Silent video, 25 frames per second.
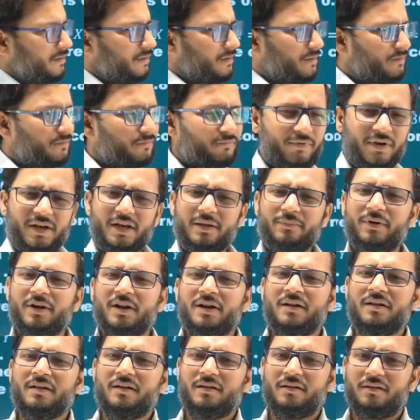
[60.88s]

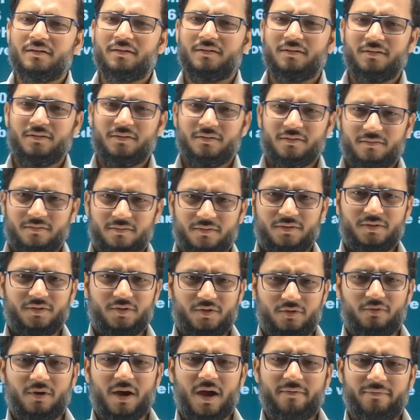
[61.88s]
whenever
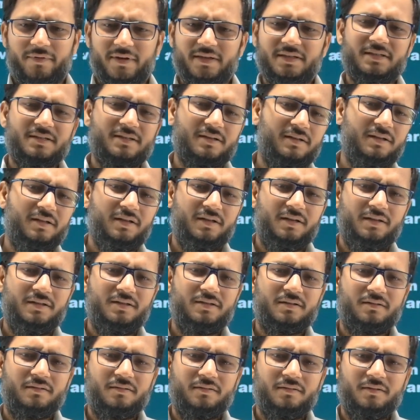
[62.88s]
you have studied
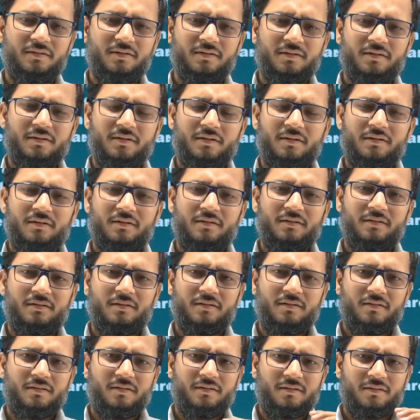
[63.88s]

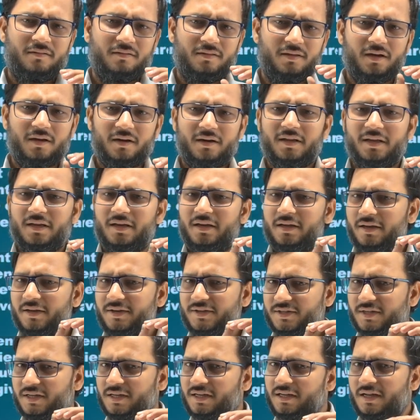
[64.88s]
the
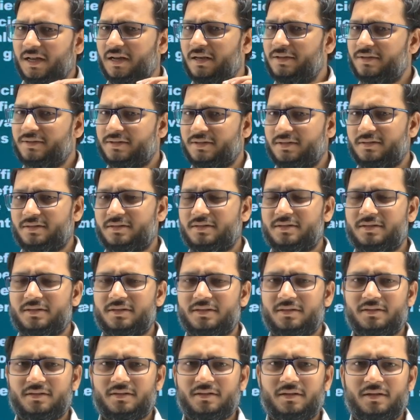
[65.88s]
regression
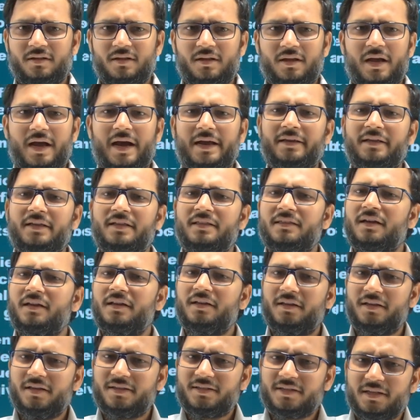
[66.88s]
analysis, and in the
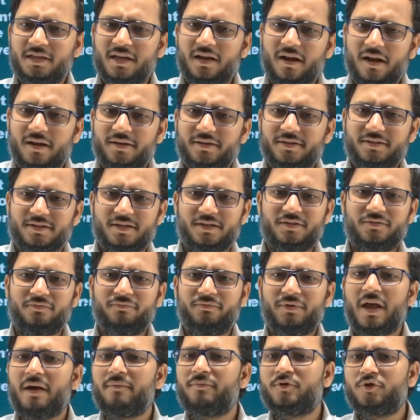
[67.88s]
regression analysis we
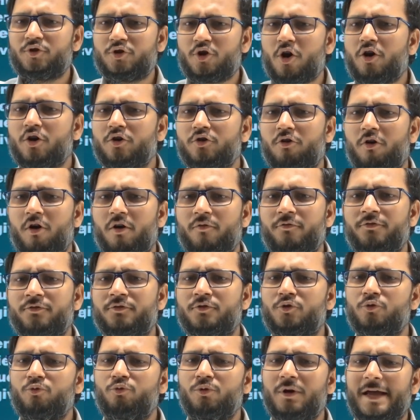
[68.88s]
have talked of
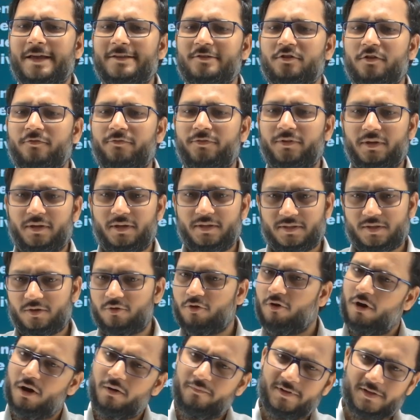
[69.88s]
two lines of regression,
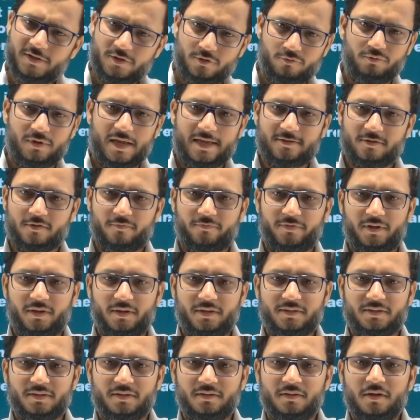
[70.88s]
always two lines of
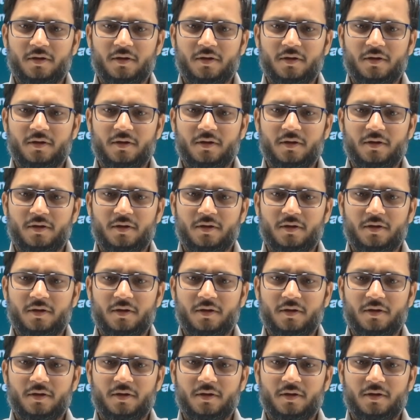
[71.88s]
regression.